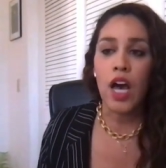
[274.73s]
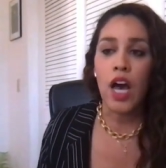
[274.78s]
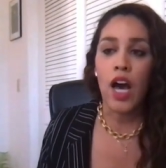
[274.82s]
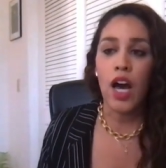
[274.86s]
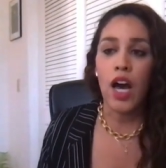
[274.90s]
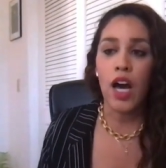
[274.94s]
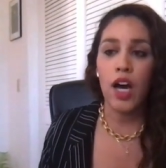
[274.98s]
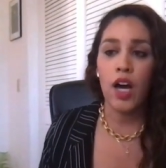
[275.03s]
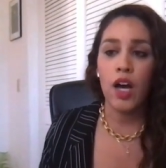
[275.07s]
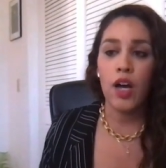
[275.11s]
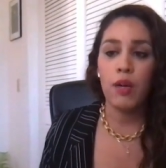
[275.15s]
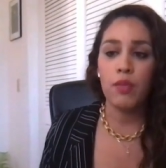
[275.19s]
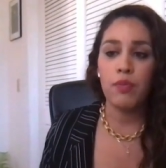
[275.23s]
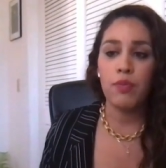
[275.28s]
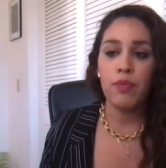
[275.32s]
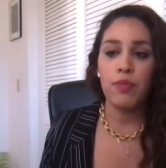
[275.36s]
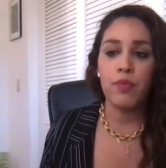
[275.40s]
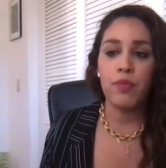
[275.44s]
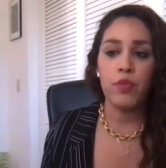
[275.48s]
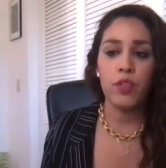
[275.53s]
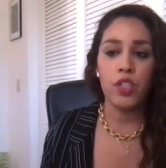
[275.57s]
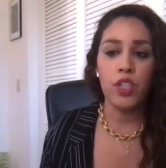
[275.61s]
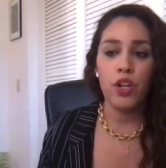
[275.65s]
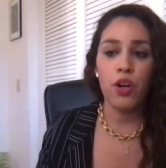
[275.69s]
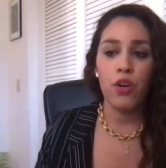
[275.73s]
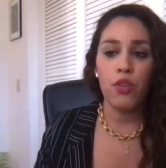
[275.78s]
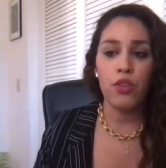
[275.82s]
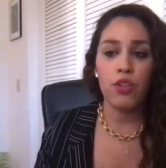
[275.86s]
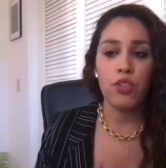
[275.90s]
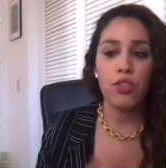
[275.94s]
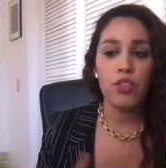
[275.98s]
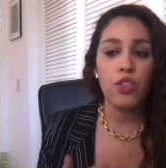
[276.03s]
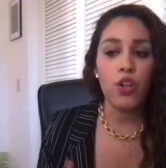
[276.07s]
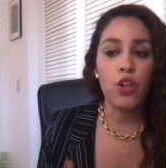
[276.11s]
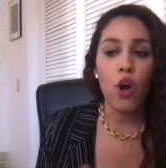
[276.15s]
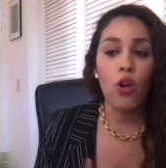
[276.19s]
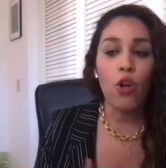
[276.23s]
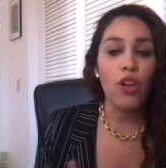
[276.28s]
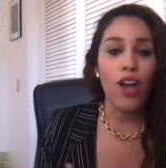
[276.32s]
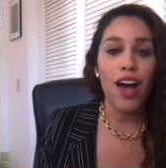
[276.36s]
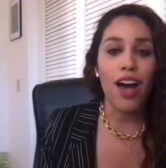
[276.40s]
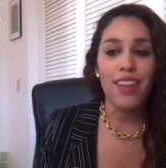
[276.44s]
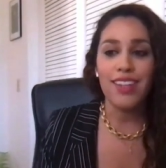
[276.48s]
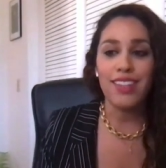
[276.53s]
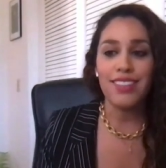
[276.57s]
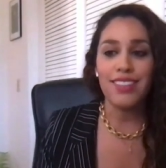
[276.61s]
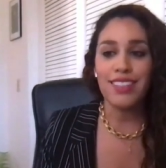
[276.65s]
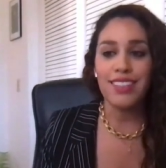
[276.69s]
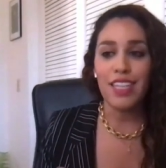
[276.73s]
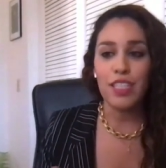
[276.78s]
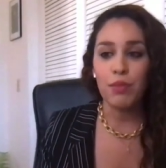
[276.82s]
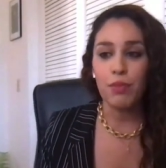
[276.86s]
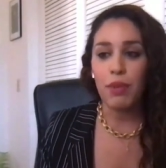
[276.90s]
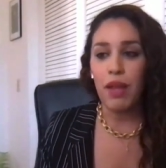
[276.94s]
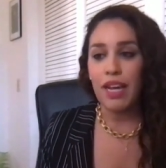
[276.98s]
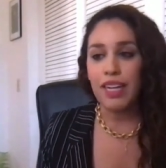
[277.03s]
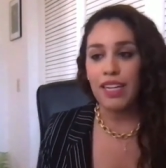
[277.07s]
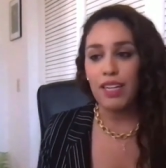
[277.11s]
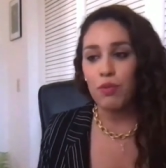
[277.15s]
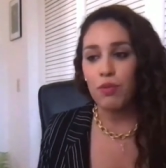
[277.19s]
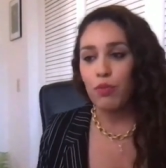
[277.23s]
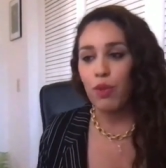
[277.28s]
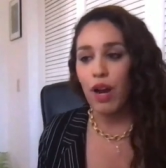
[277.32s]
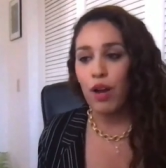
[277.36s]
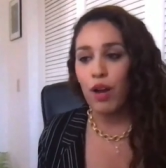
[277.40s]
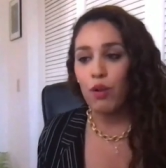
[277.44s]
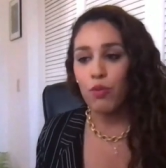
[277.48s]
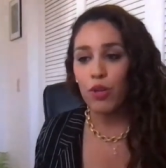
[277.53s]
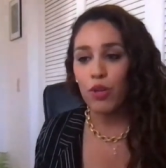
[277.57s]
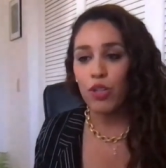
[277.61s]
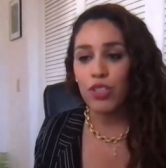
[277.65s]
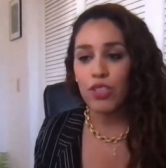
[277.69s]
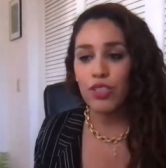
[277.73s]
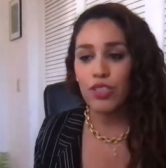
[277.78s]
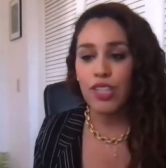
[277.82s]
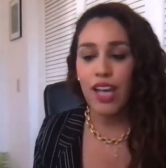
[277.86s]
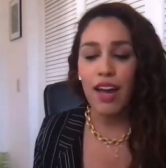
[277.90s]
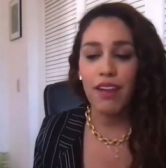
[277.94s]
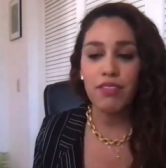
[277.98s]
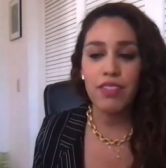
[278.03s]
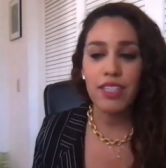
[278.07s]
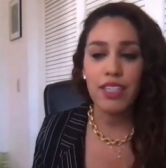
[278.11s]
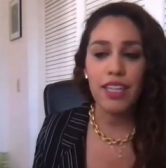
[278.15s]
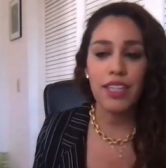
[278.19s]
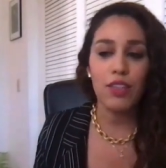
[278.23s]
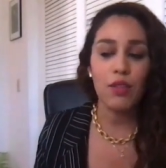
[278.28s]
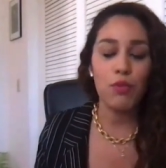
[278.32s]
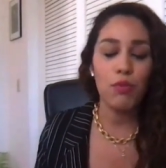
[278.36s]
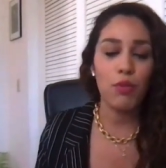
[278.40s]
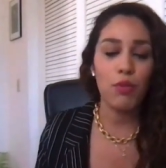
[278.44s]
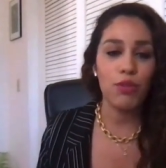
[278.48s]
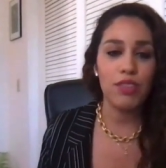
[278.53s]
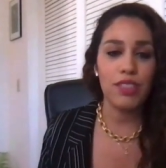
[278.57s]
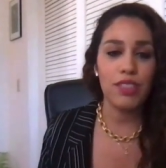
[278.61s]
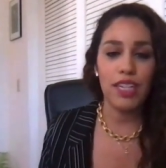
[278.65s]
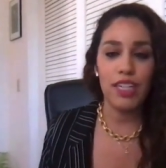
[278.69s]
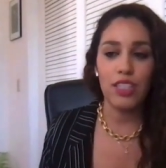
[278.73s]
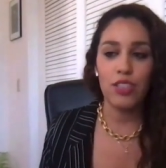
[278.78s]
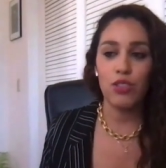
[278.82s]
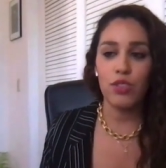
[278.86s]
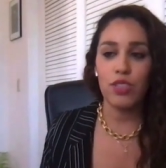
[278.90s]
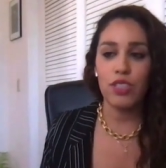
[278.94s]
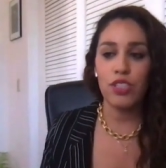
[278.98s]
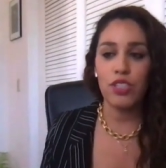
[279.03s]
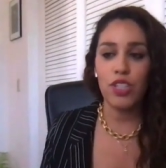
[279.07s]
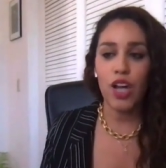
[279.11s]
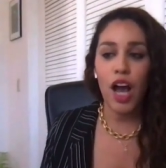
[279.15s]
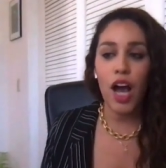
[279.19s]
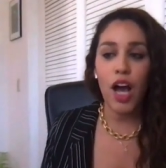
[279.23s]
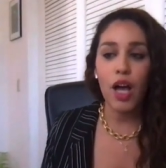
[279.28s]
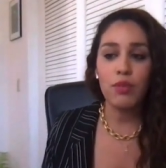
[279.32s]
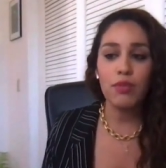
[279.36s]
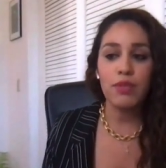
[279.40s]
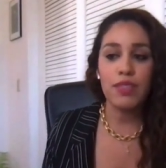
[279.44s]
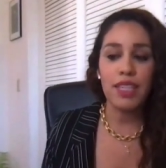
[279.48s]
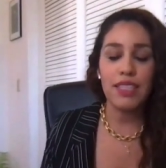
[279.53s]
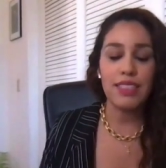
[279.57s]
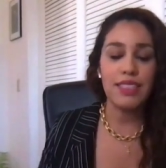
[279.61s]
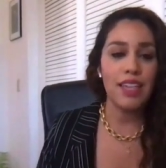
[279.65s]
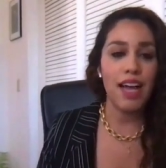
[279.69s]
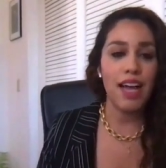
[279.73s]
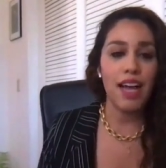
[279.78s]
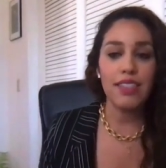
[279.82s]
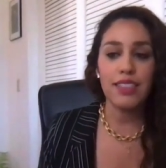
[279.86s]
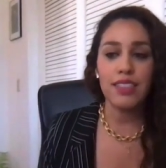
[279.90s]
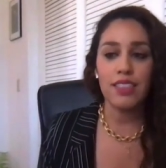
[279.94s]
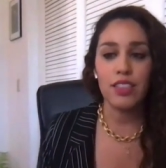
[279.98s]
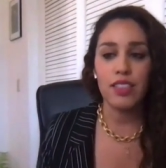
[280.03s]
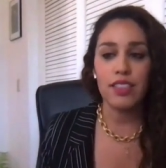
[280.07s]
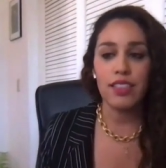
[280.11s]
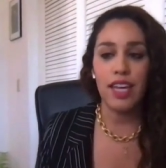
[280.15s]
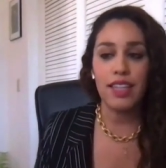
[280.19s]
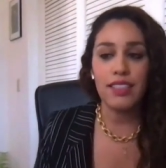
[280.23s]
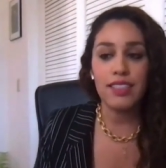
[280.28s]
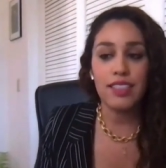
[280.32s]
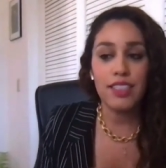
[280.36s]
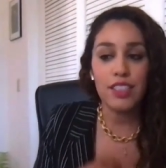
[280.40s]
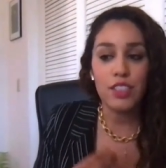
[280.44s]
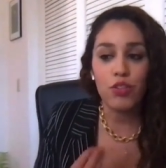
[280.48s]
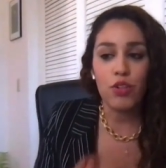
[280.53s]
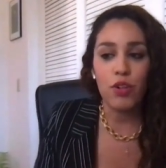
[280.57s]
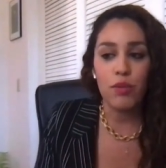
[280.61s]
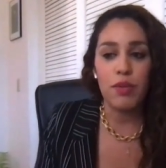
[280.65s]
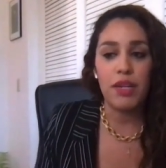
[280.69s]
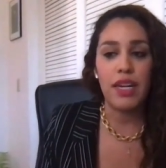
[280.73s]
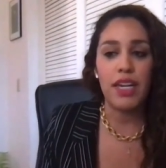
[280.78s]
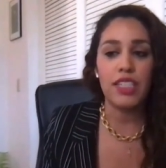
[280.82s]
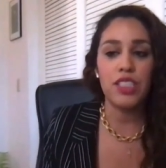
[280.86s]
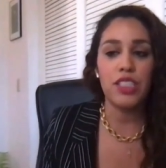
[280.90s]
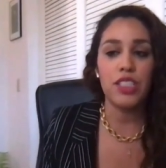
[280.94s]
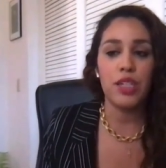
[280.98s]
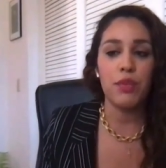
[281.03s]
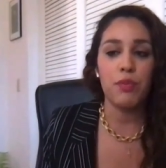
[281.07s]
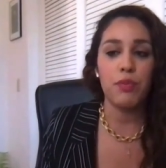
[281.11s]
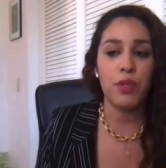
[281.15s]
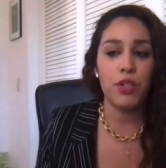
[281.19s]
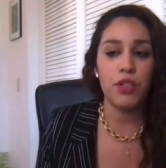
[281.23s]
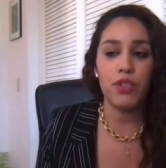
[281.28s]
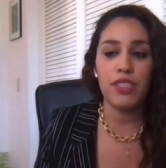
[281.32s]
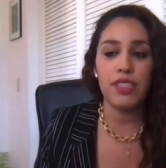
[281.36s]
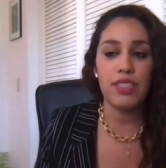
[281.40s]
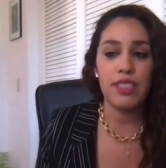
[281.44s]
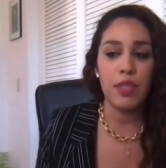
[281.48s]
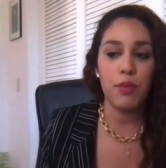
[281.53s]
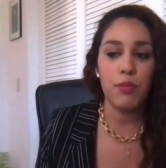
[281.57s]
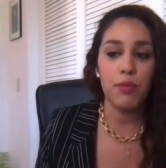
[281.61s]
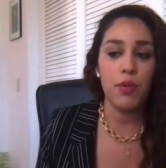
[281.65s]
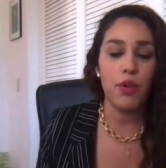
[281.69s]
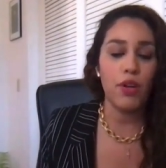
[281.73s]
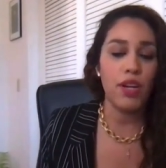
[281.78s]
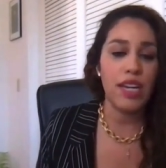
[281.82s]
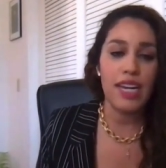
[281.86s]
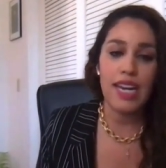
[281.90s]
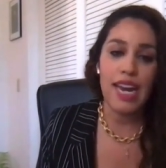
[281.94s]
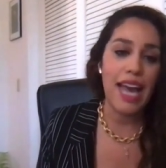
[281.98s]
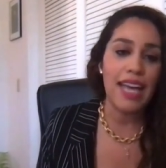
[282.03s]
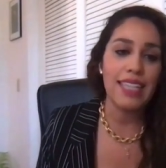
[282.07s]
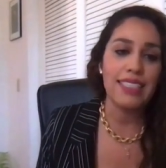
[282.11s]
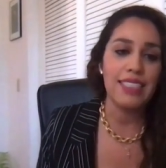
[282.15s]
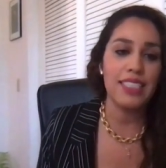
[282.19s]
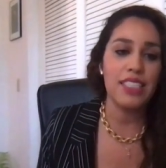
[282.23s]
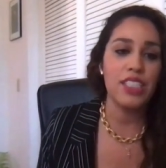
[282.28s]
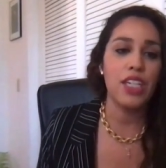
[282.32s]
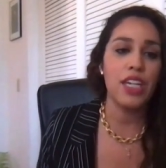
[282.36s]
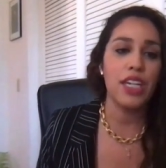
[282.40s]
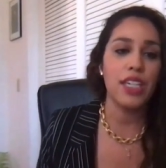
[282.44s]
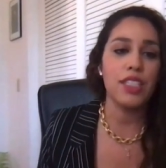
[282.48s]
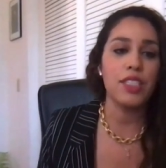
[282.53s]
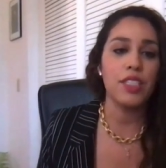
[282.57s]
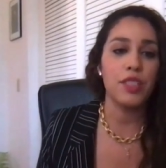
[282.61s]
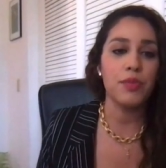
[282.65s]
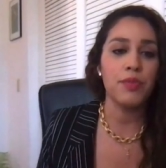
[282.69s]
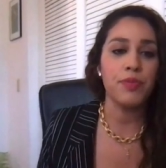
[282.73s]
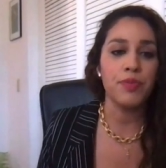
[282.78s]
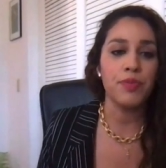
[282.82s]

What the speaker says: There's no law that says Black and Brown workers have to get the most dangerous jobs. That's discrimination, pure and simple, and it has to change.